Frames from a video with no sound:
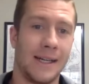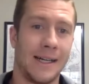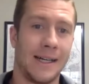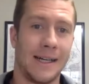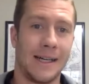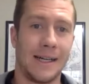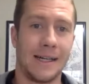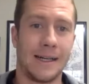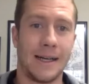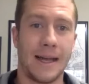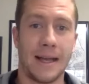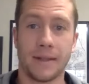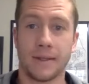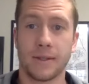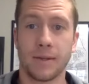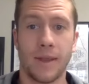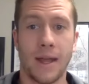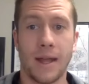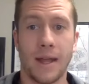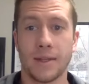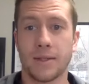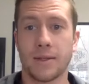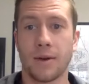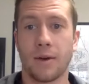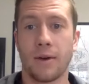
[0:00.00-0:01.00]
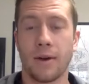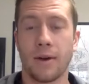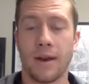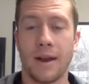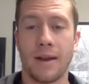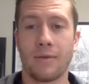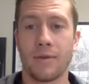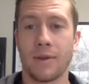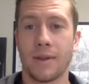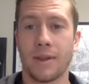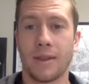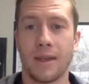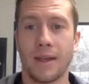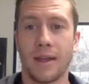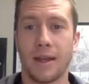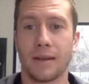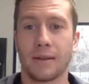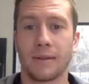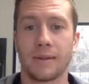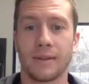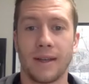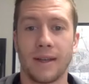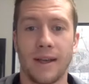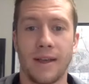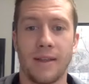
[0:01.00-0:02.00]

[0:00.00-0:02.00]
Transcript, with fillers: And so that started everything.